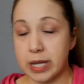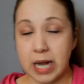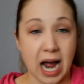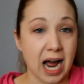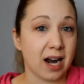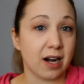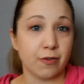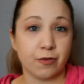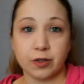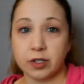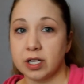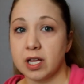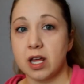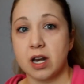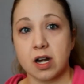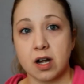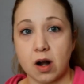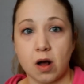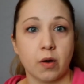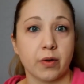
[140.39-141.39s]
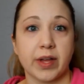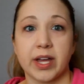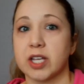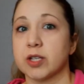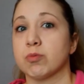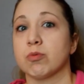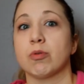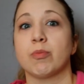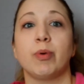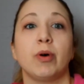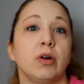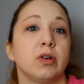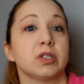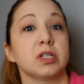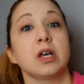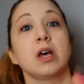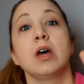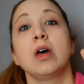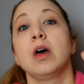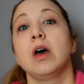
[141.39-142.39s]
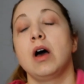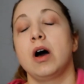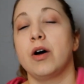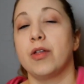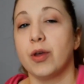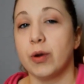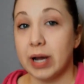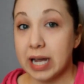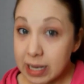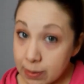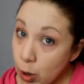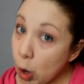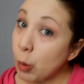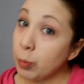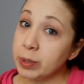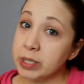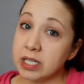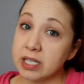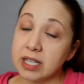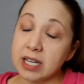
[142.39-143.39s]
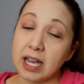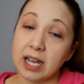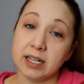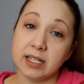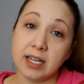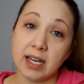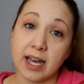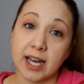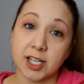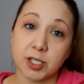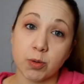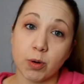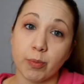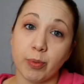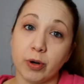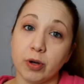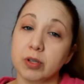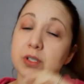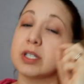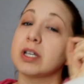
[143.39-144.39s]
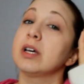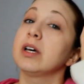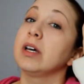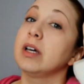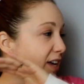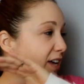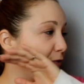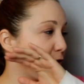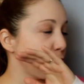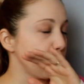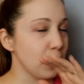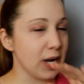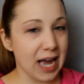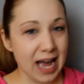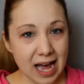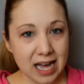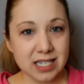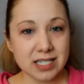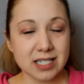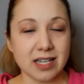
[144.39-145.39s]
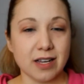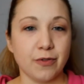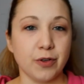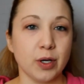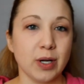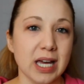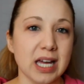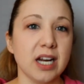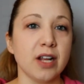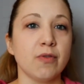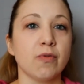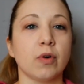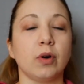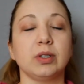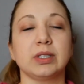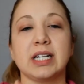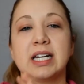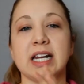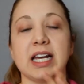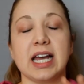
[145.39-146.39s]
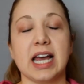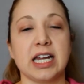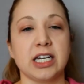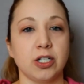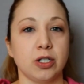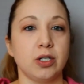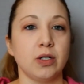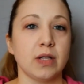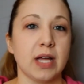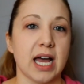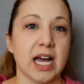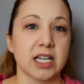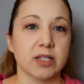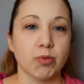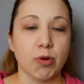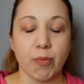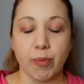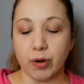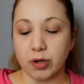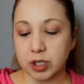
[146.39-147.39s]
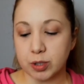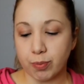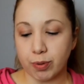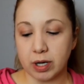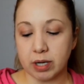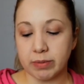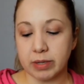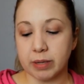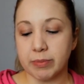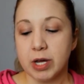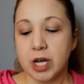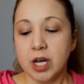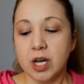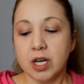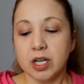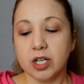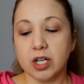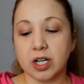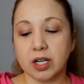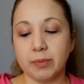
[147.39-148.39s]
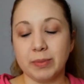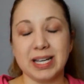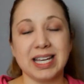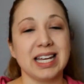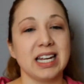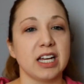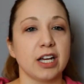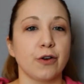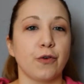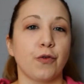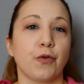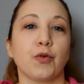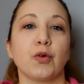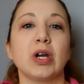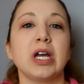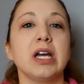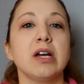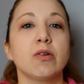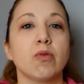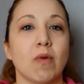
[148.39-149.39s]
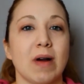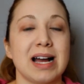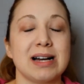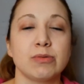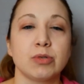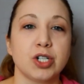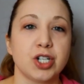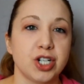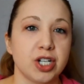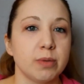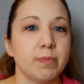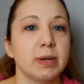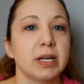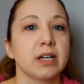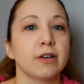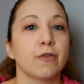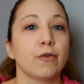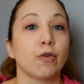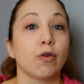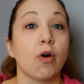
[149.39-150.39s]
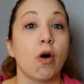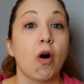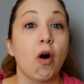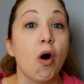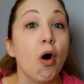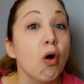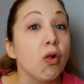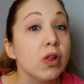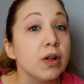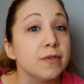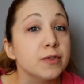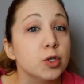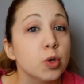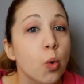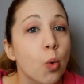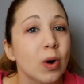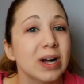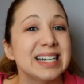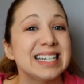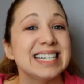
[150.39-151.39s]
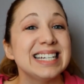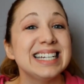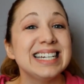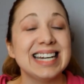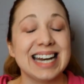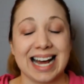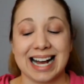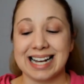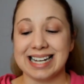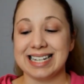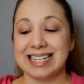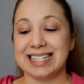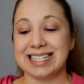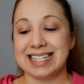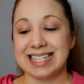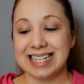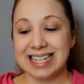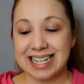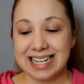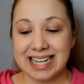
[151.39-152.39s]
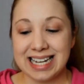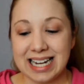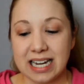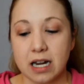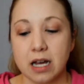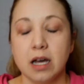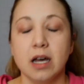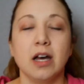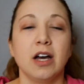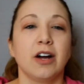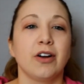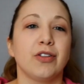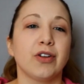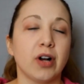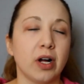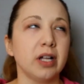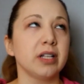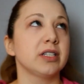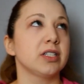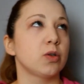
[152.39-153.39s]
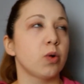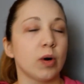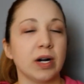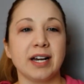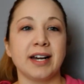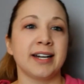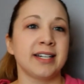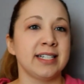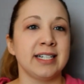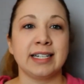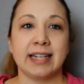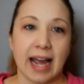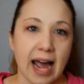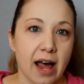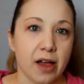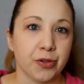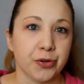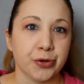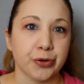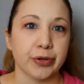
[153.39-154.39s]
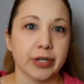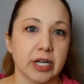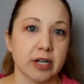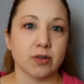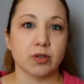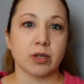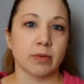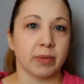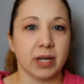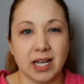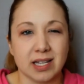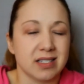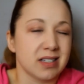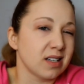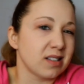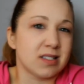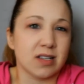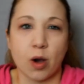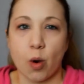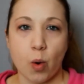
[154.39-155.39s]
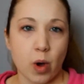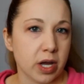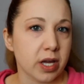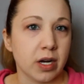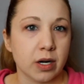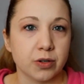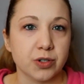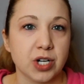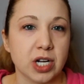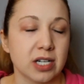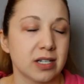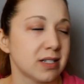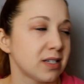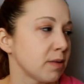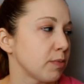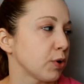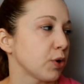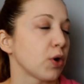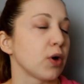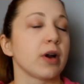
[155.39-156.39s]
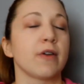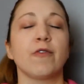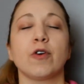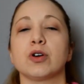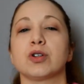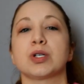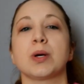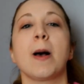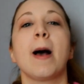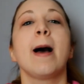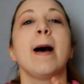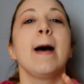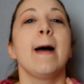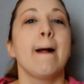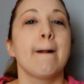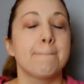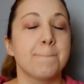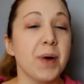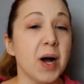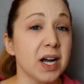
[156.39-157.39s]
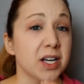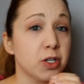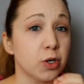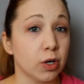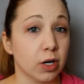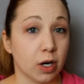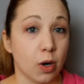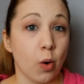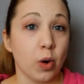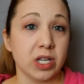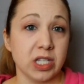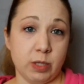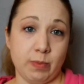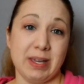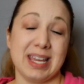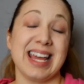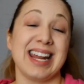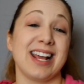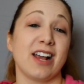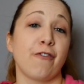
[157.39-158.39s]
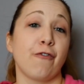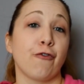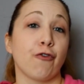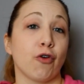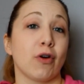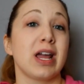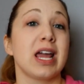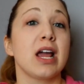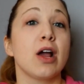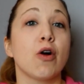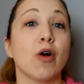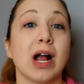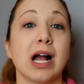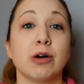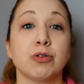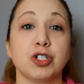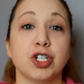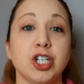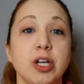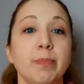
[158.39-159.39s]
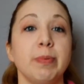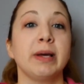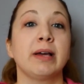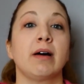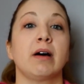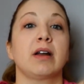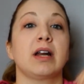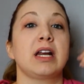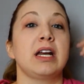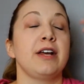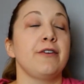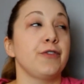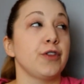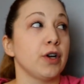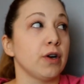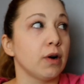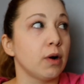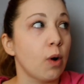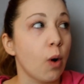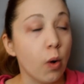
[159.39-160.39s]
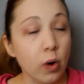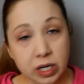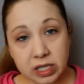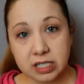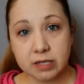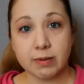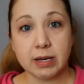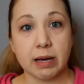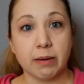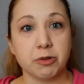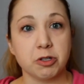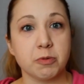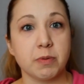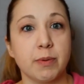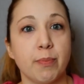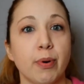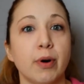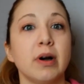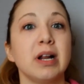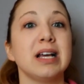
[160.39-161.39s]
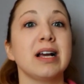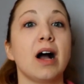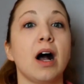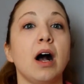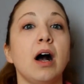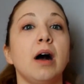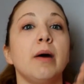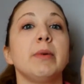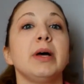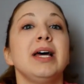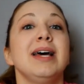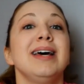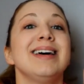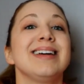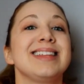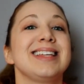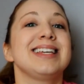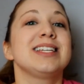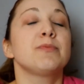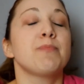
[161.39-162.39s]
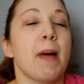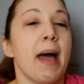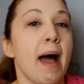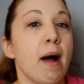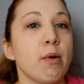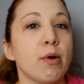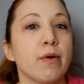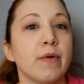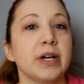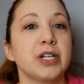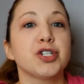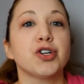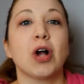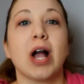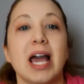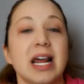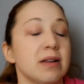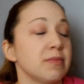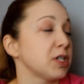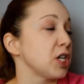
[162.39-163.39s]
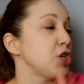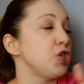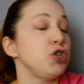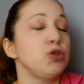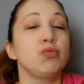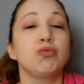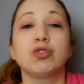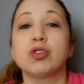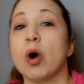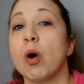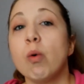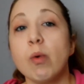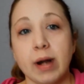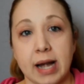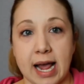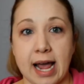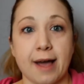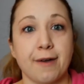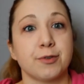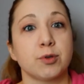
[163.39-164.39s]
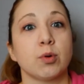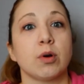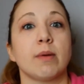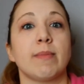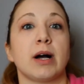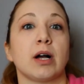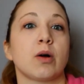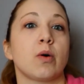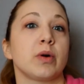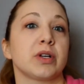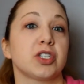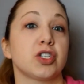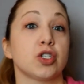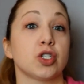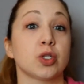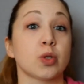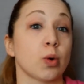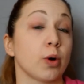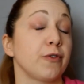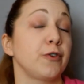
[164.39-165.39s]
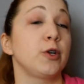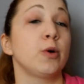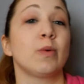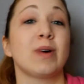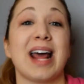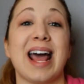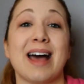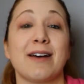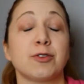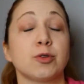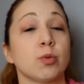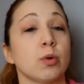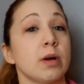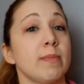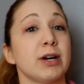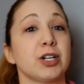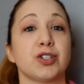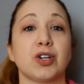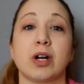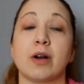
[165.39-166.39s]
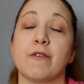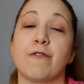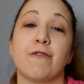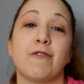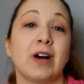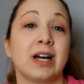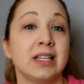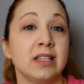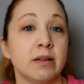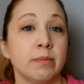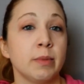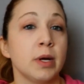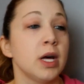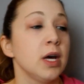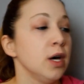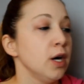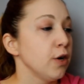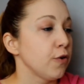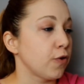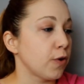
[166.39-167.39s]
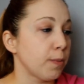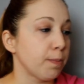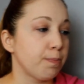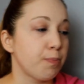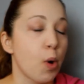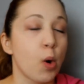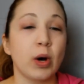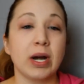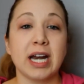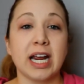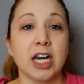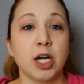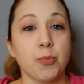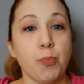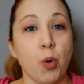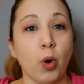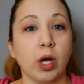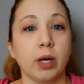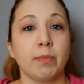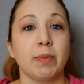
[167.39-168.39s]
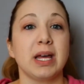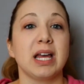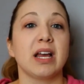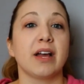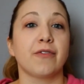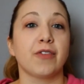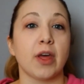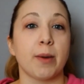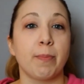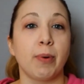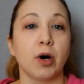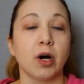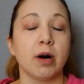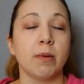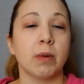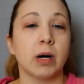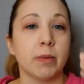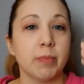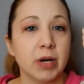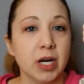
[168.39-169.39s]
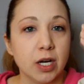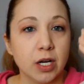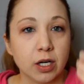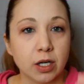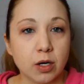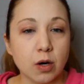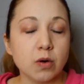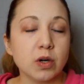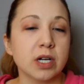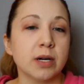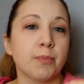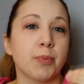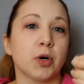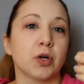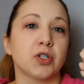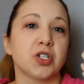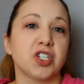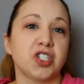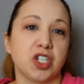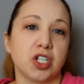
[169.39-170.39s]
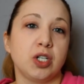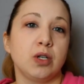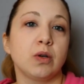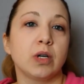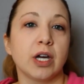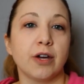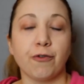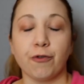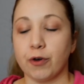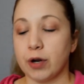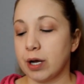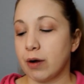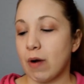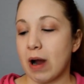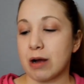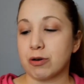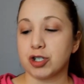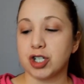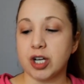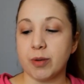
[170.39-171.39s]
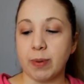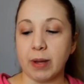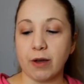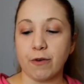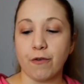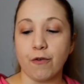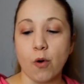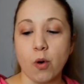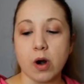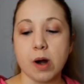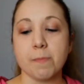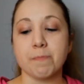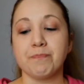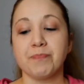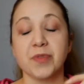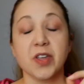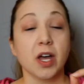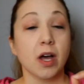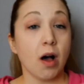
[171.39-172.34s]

Not affiliated at all with Hasbro Pulse, although I am open to the idea. Hasbro Pulse, if you get enrolled in it and you do the Hasbro Pulse Premium, you're going to be getting free ground shipping for all of 2019. Or they're calling it the 2019 calendar year, so I'm guessing until what, you know, December 31st. But you're going to be getting free ground shipping on it. And if they're going to be able to be putting up these Power Ranger items and you don't want to have to worry about going to the store, if you don't want to have to worry about trying to find them from point A to point B, if they put them up, go get them purchased. You get free ground shipping for them.